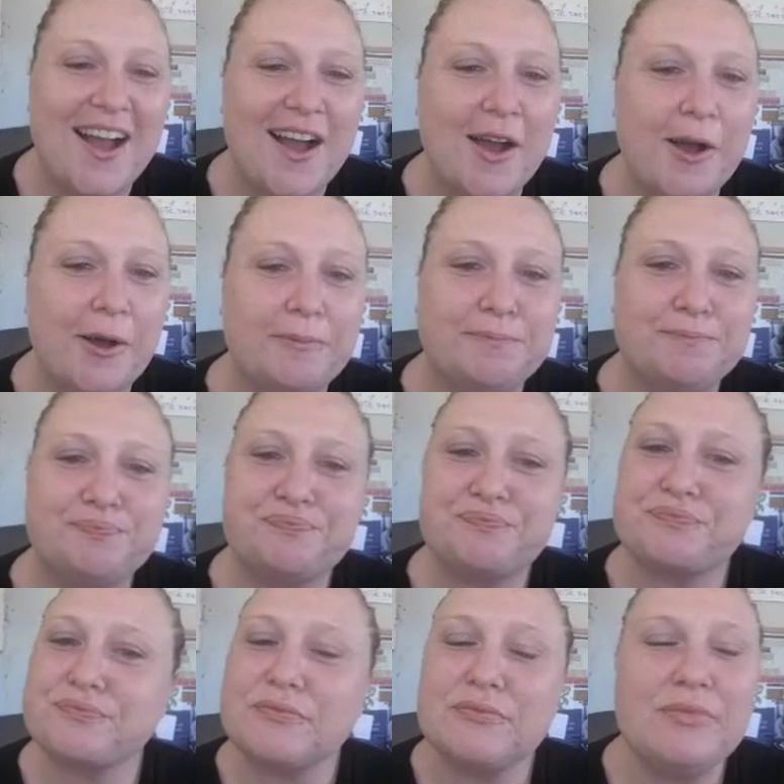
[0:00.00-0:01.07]

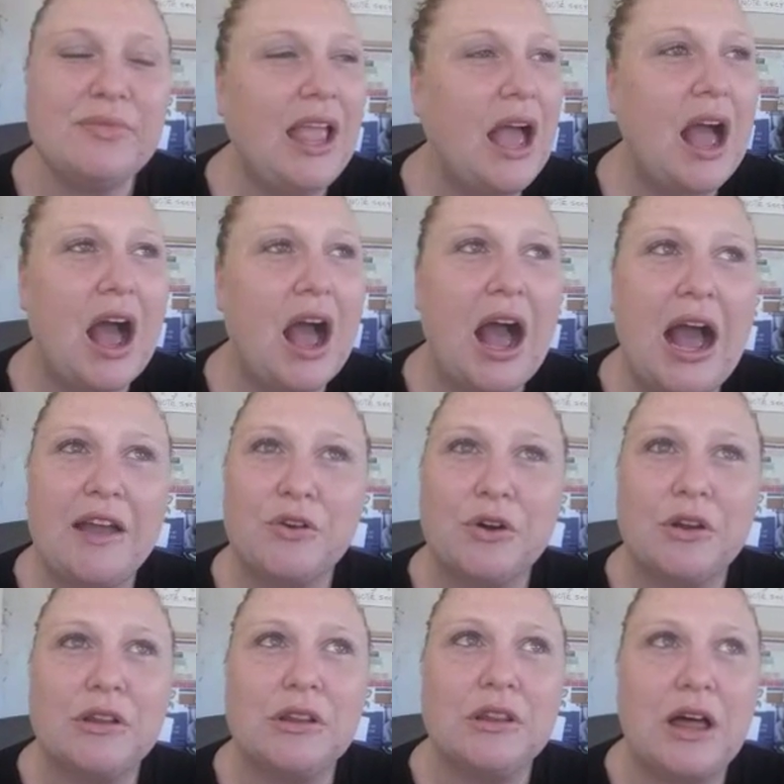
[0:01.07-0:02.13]
I've
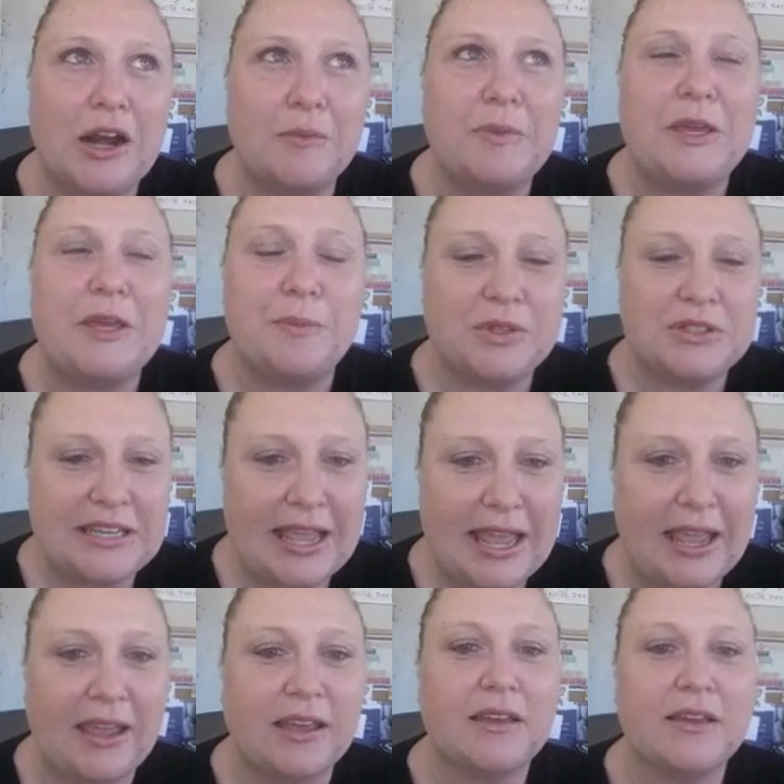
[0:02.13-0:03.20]
heard a lot of people
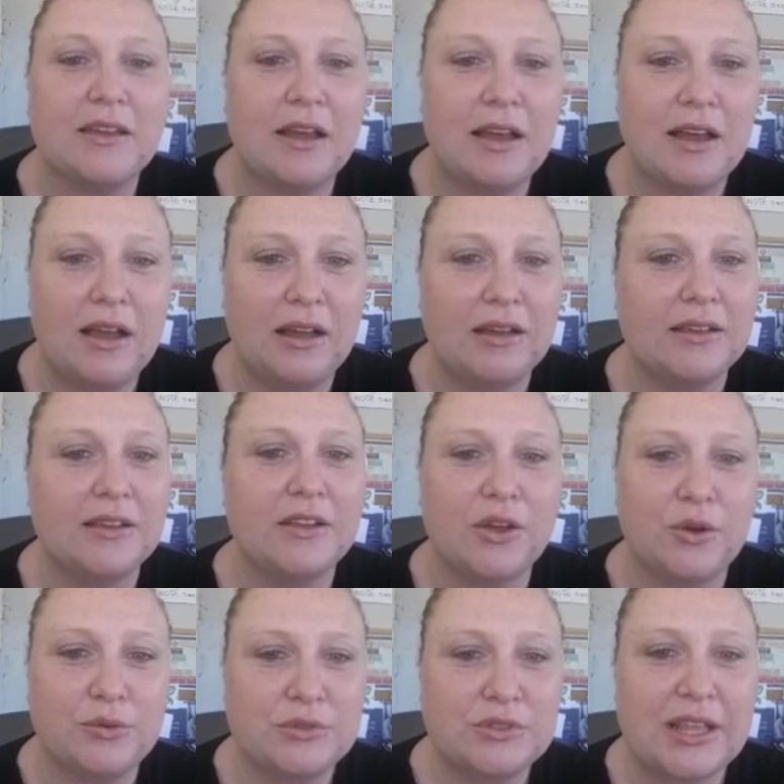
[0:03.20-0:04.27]
take,
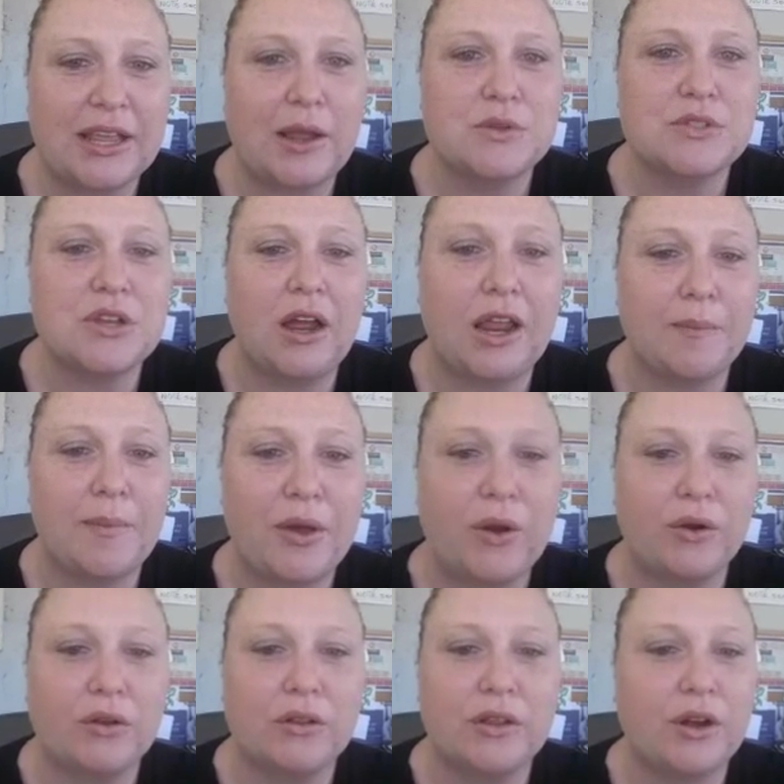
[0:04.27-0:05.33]
just like I was talking
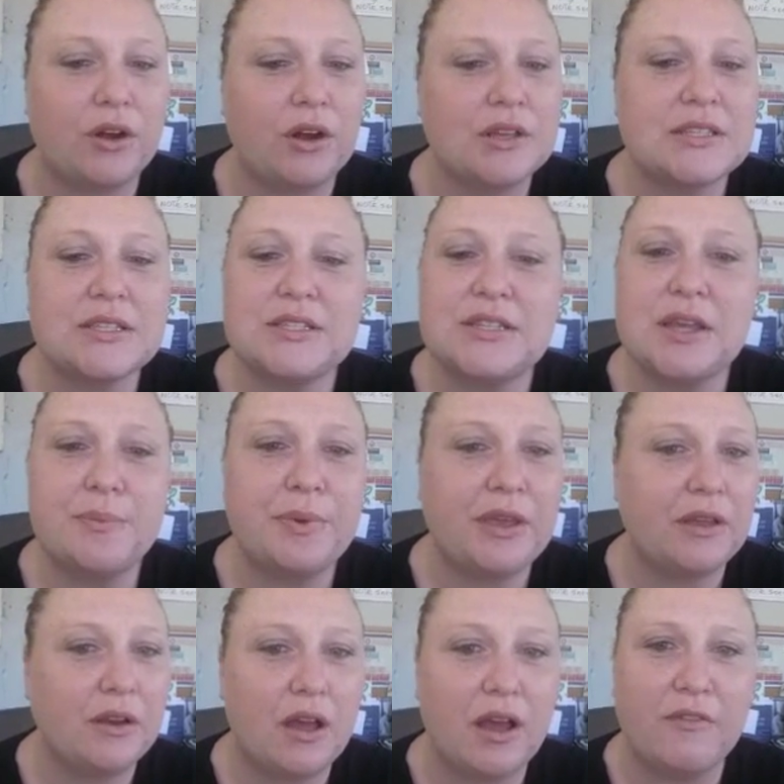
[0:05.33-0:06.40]
about earlier, a
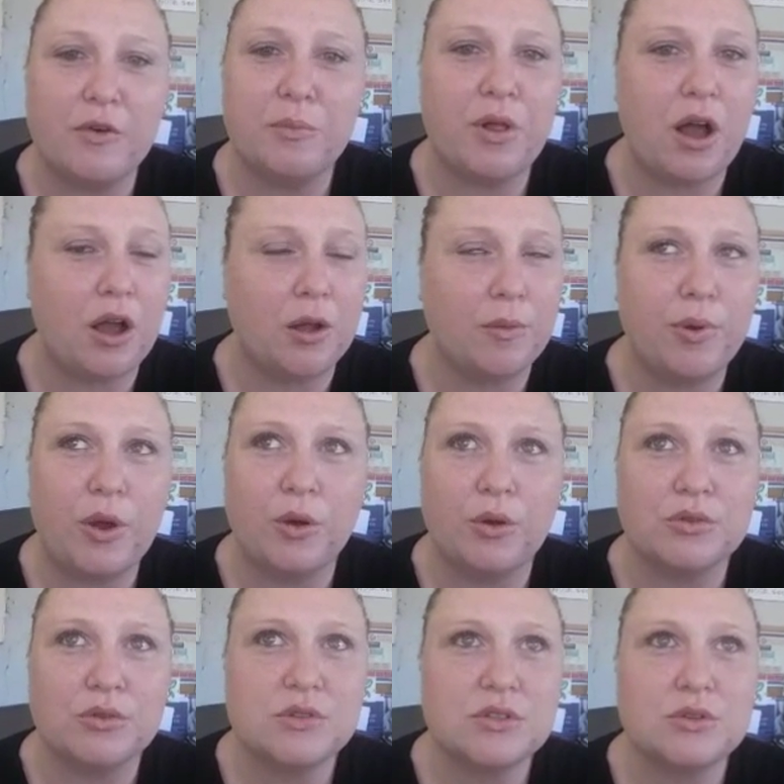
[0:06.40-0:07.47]
snippet of a blog
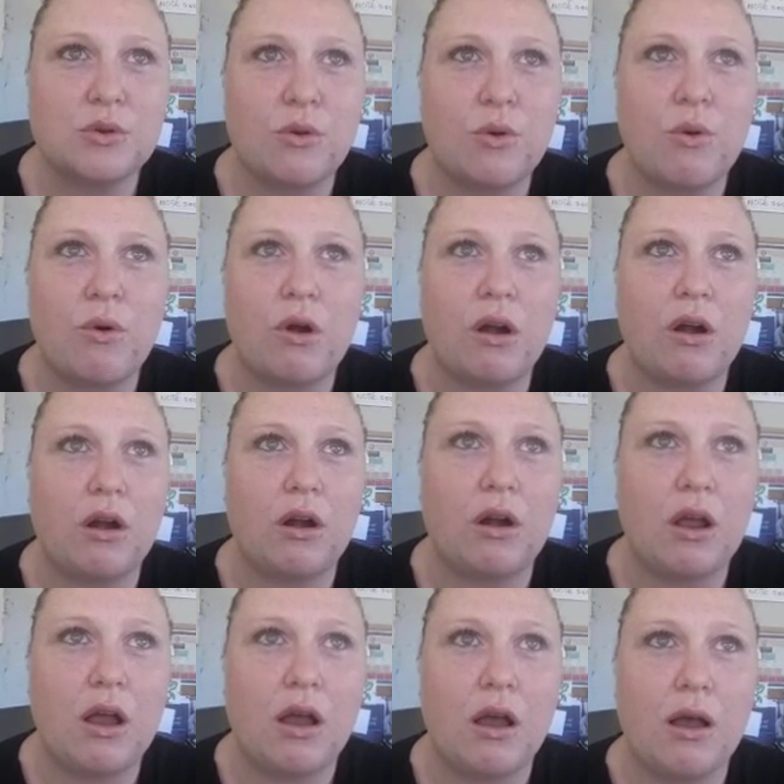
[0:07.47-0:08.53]
post
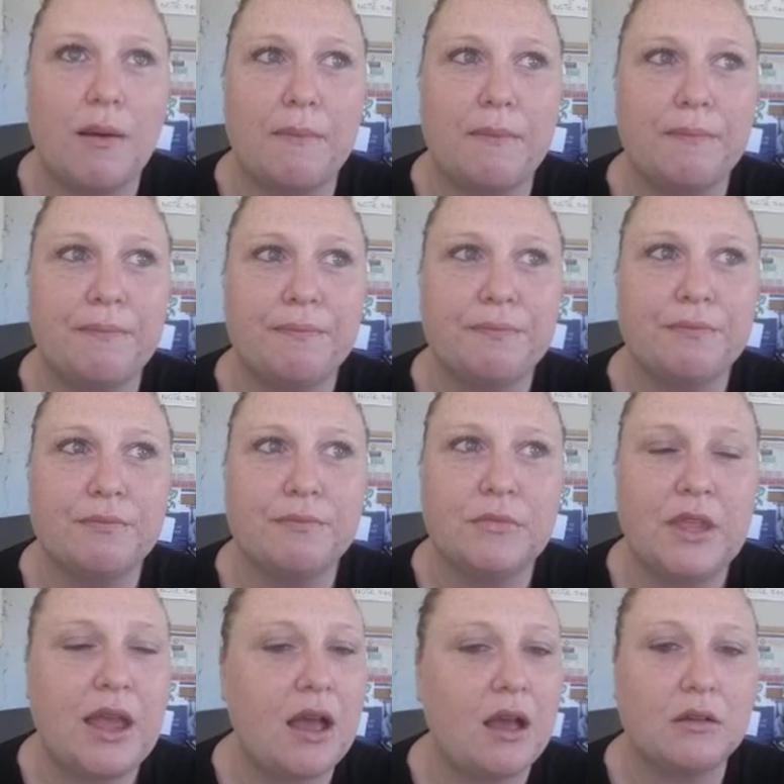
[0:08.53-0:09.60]
or
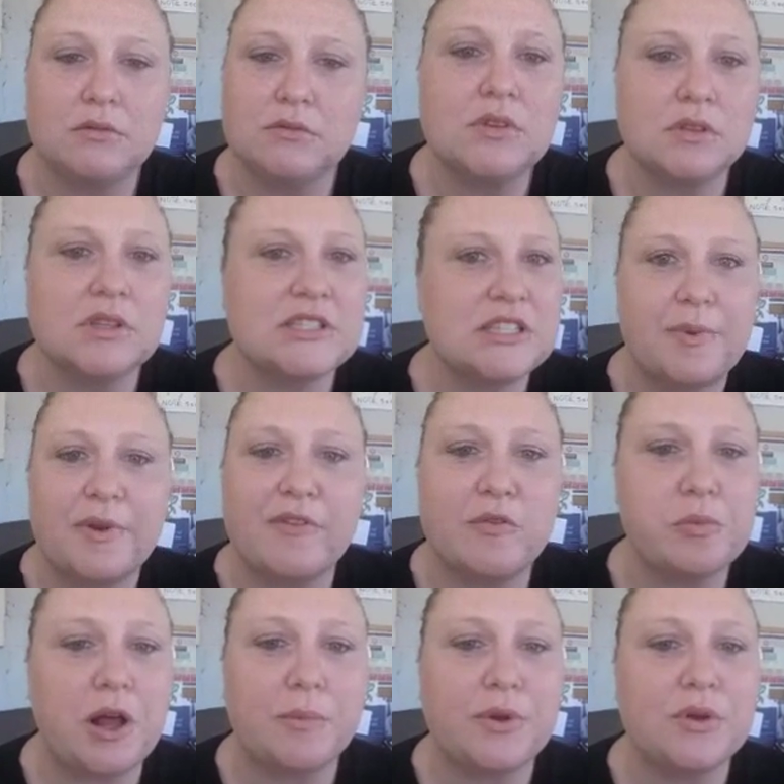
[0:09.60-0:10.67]
yeah, a snippet of a
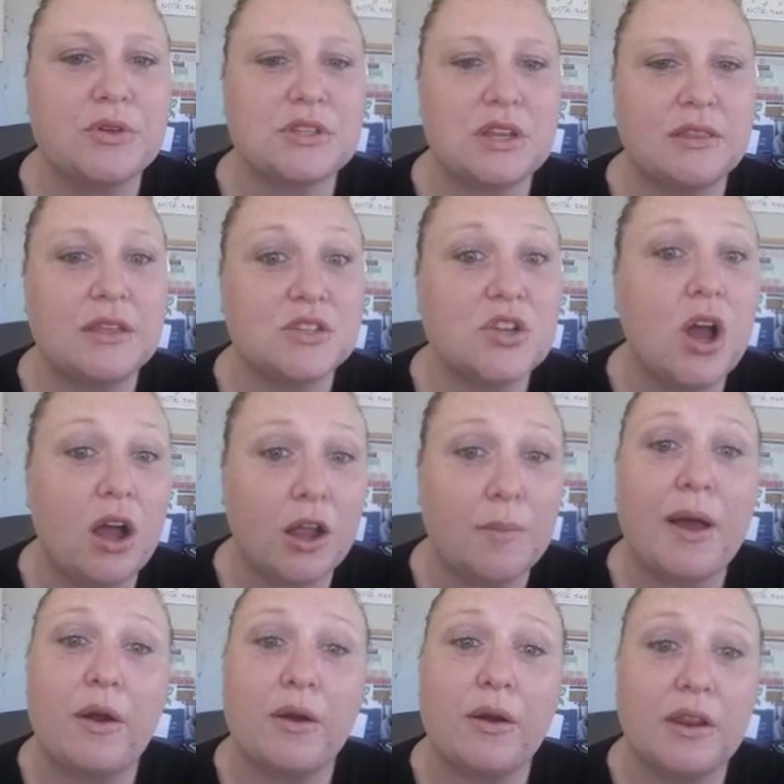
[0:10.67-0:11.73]
blog post and then talk
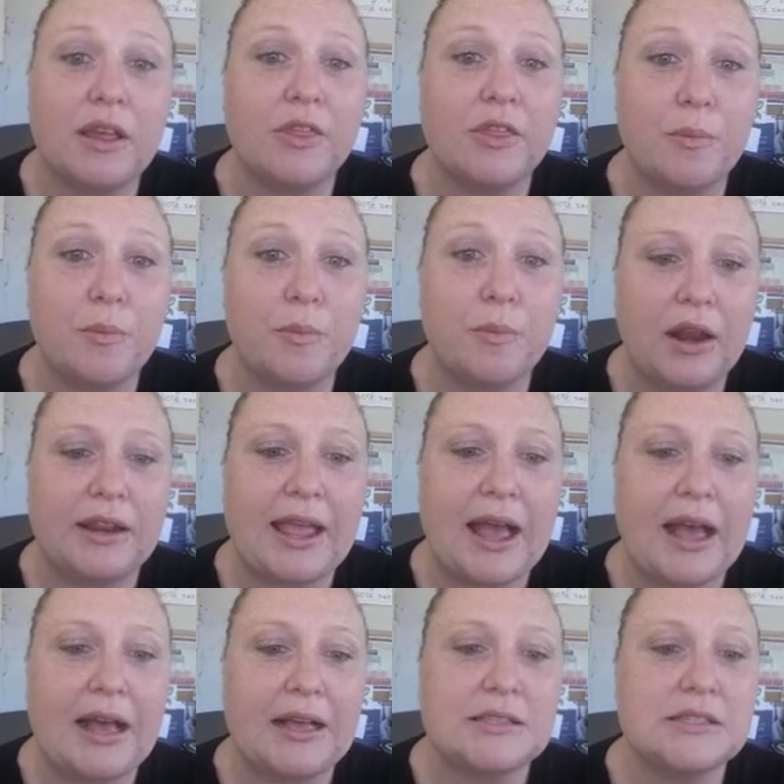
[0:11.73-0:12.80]
about it in their
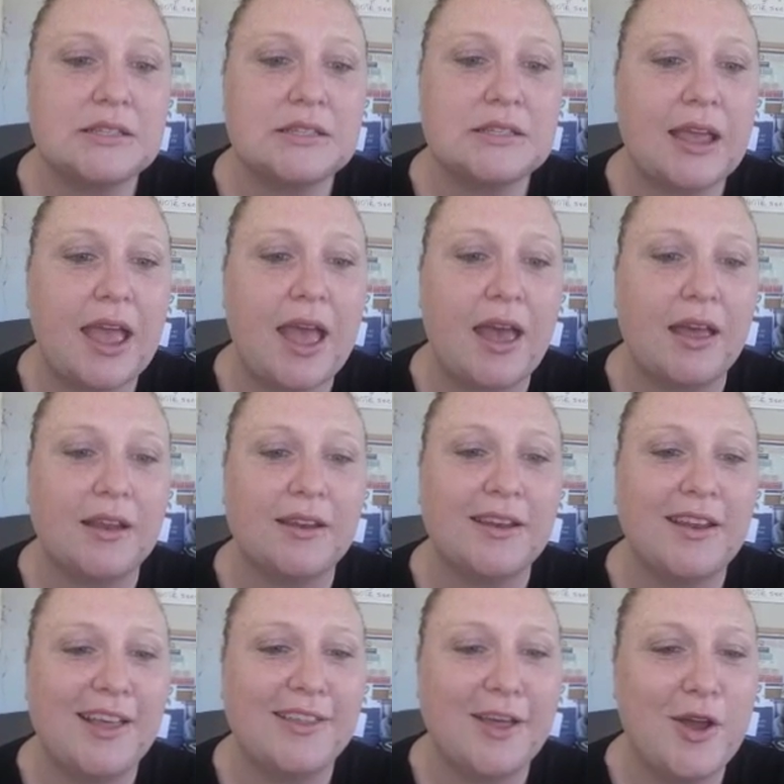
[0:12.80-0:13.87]
podcast
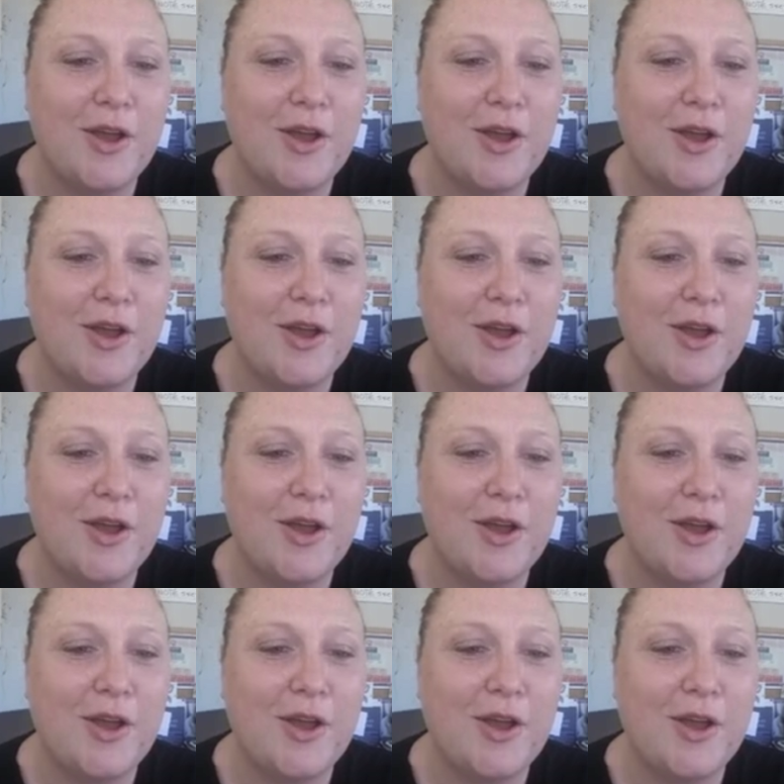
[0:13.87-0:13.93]
and